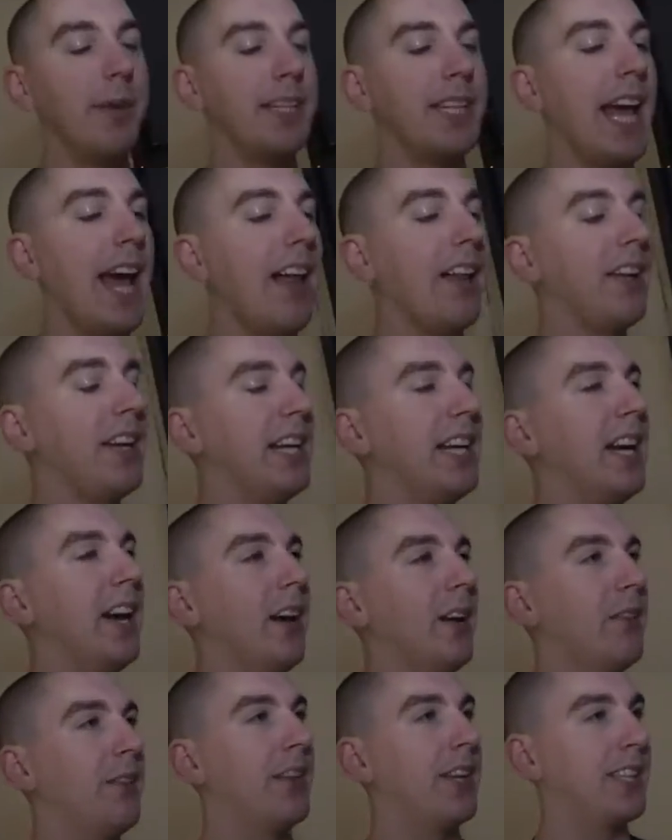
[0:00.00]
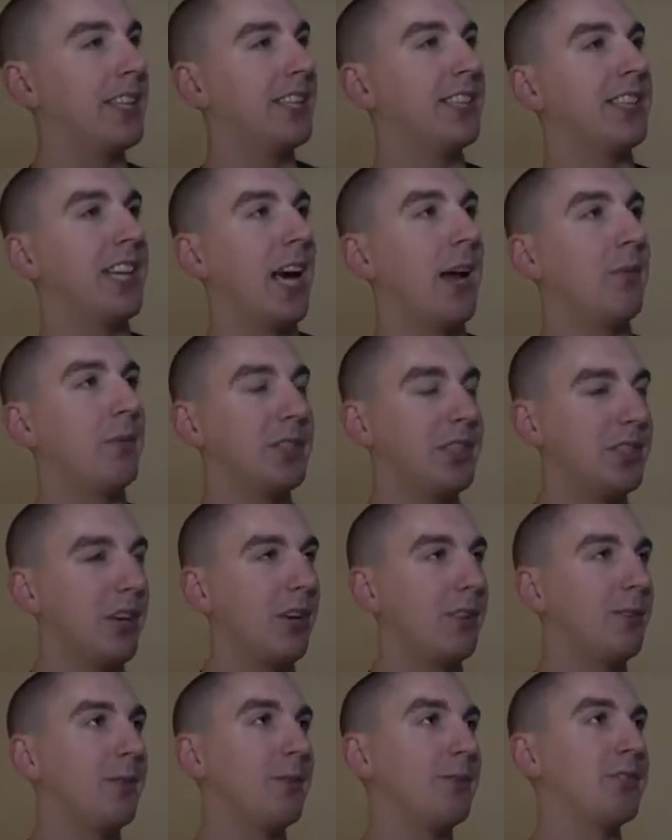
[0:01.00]
The mentality of the design, we
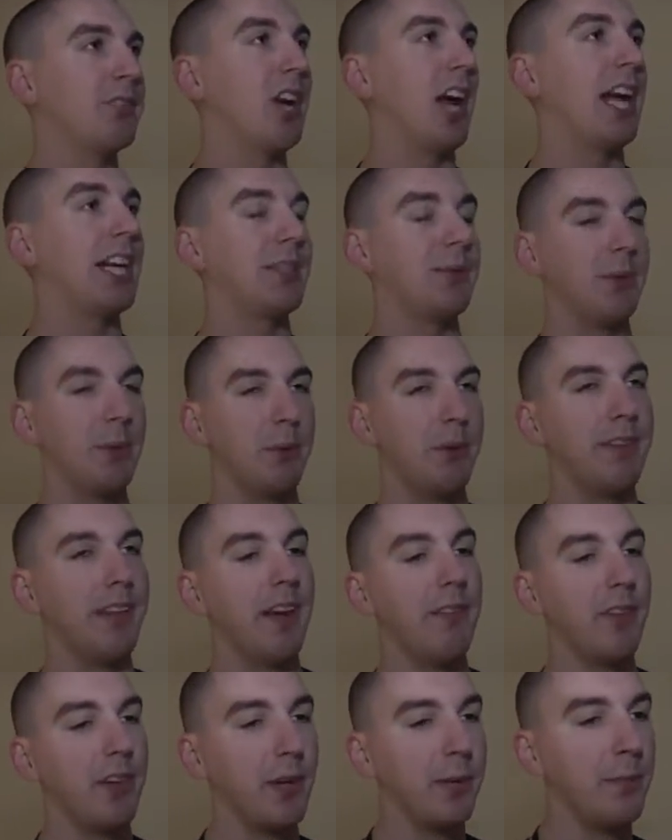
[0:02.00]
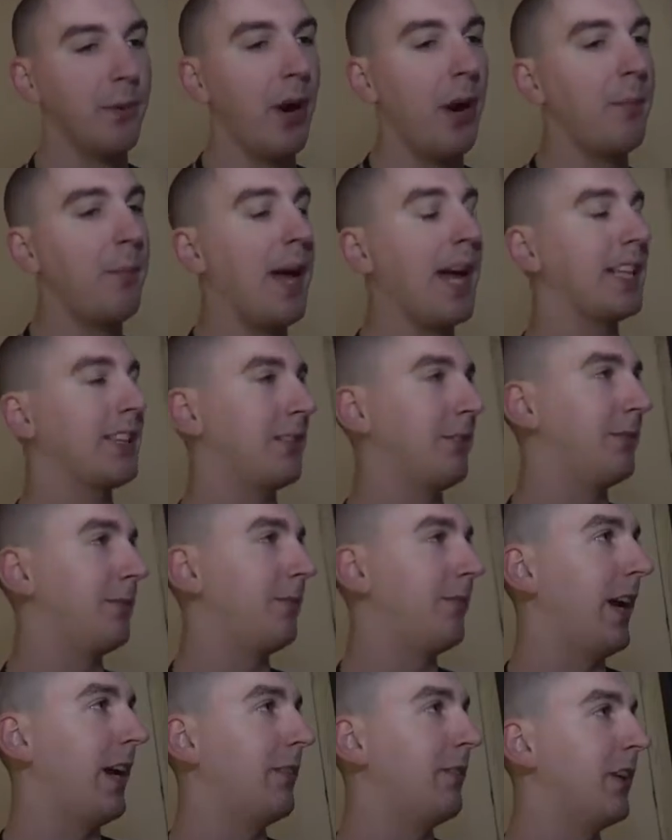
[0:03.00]
started from scratch. I mean, we definitely brought back some
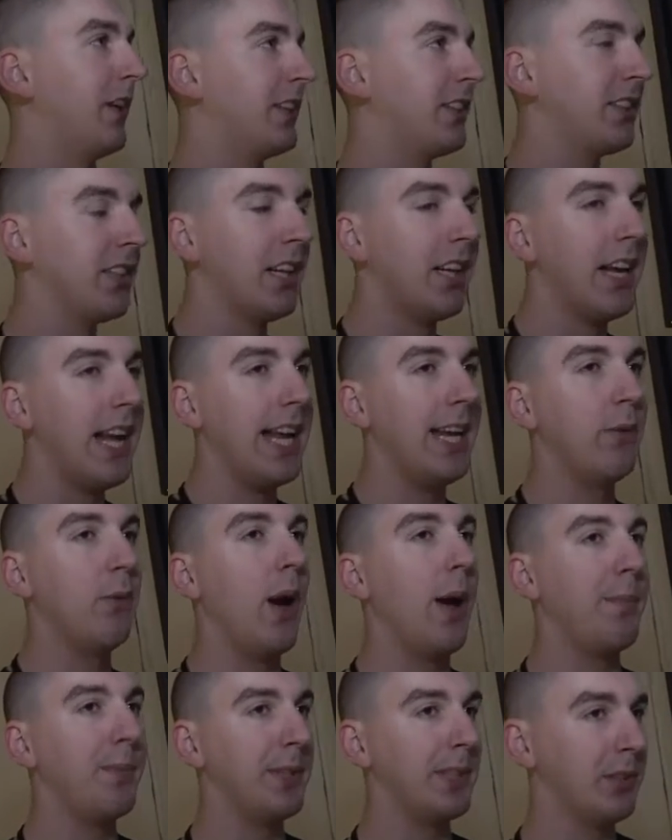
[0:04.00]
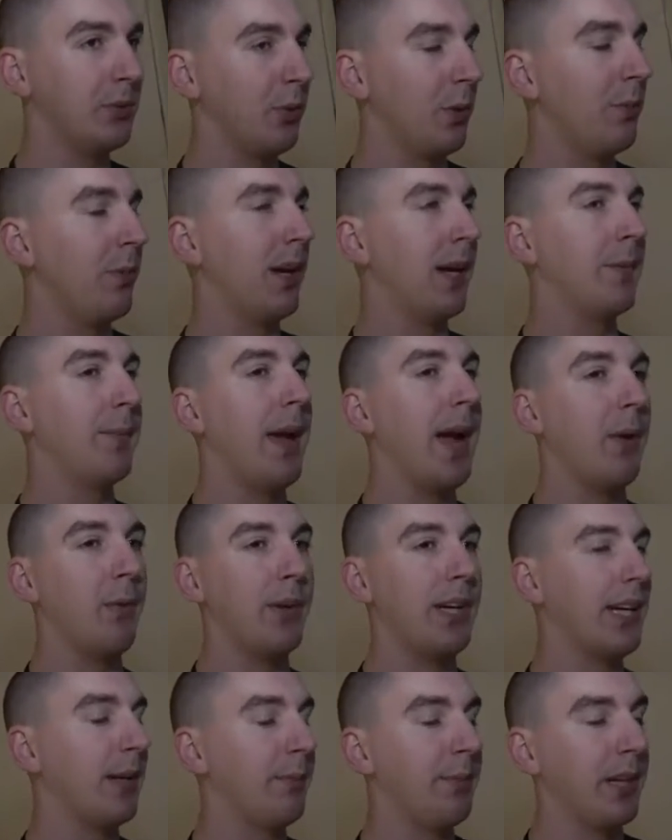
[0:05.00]
favorites. Any weapons we're bringing
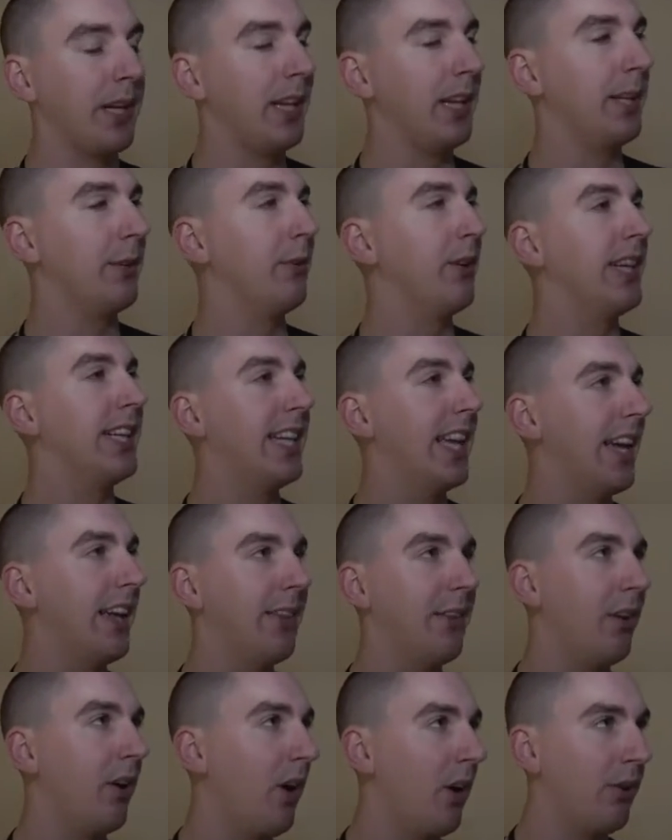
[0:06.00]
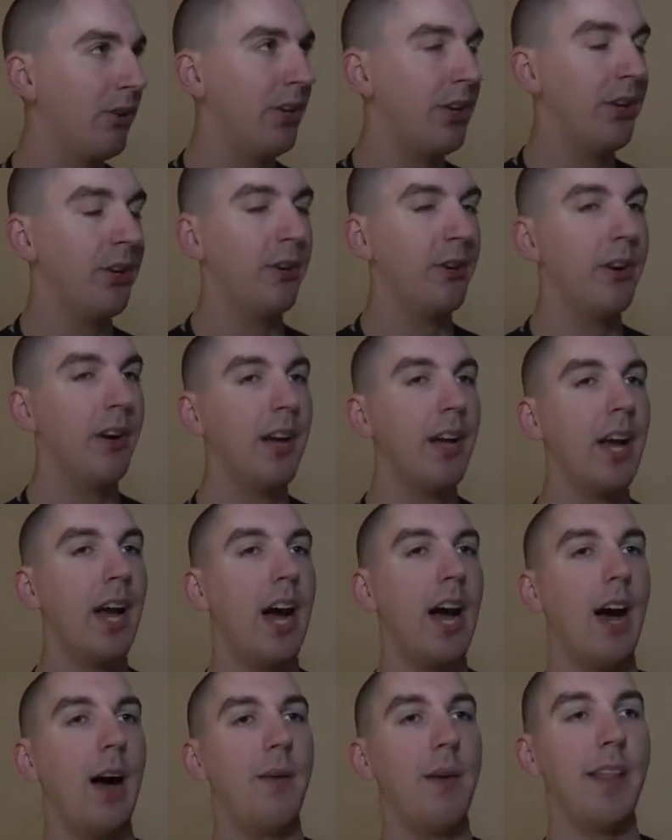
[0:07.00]
back, we completely redid. They're all new.
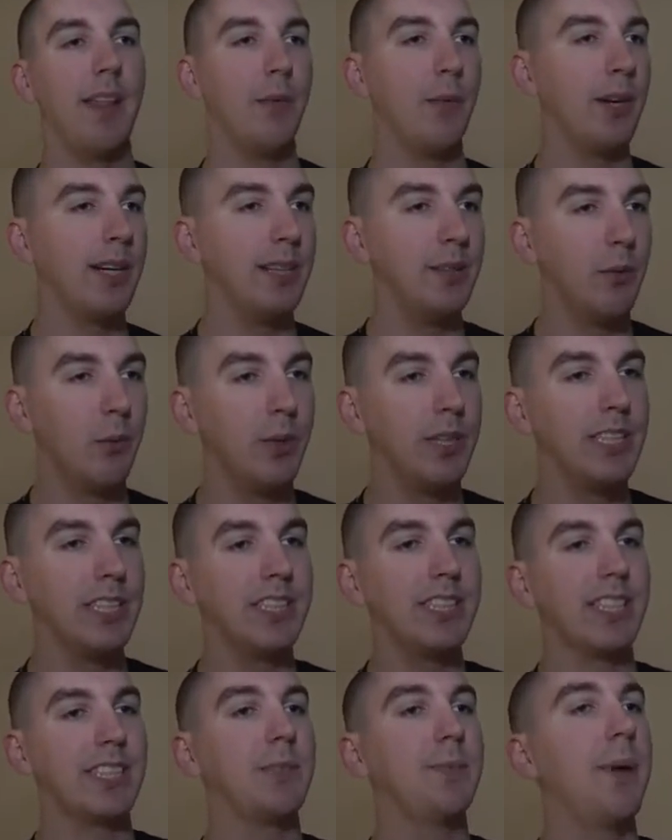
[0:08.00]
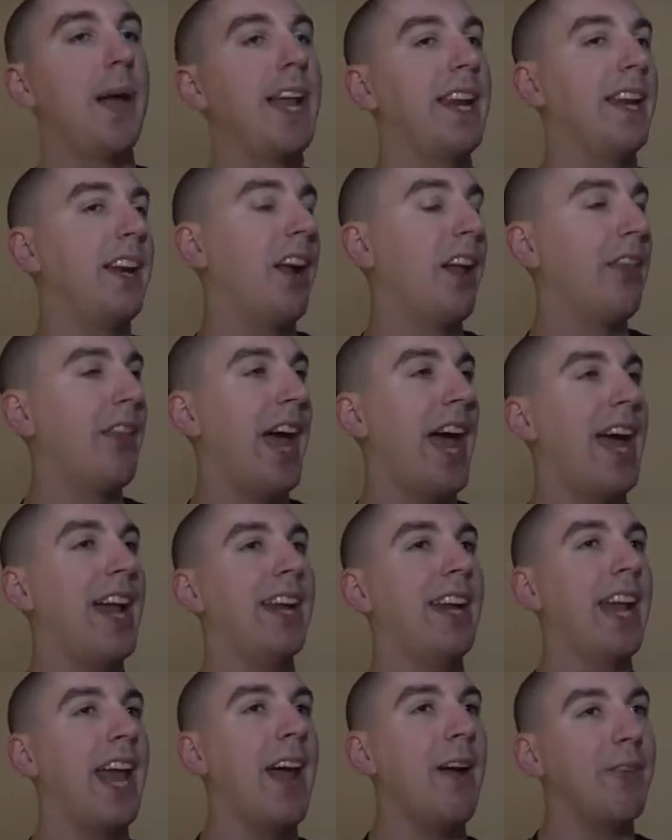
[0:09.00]
And then we just expanded on
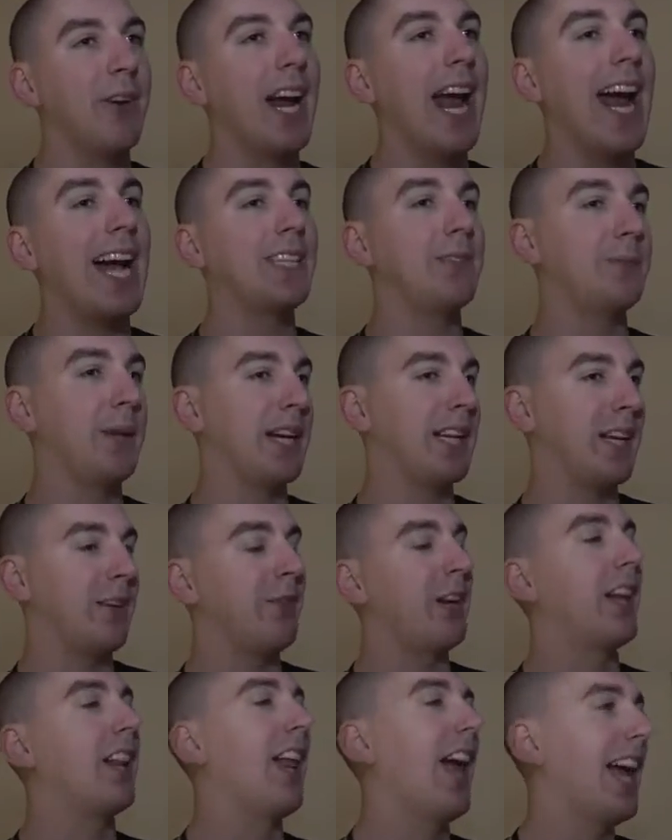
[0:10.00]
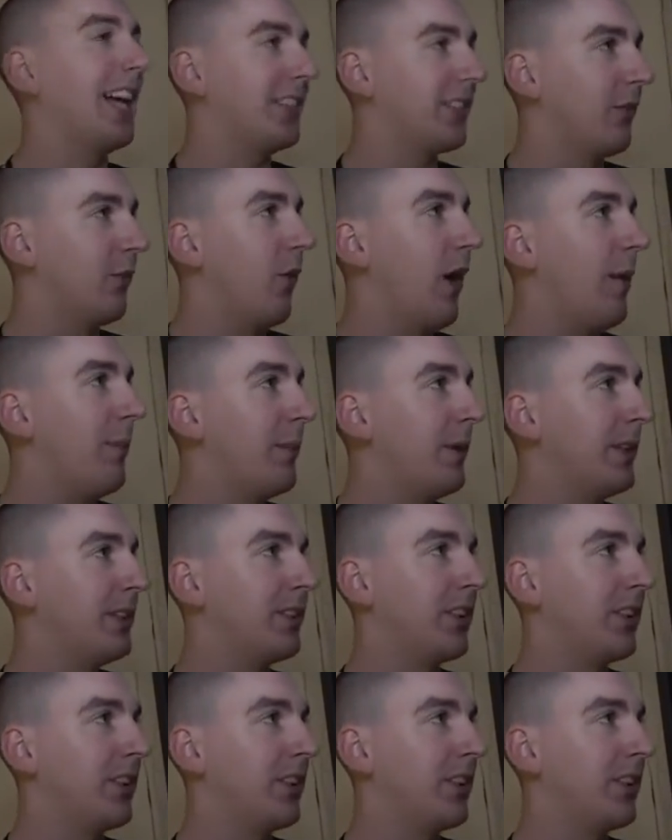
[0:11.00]
that in every aspect, every class of weapon.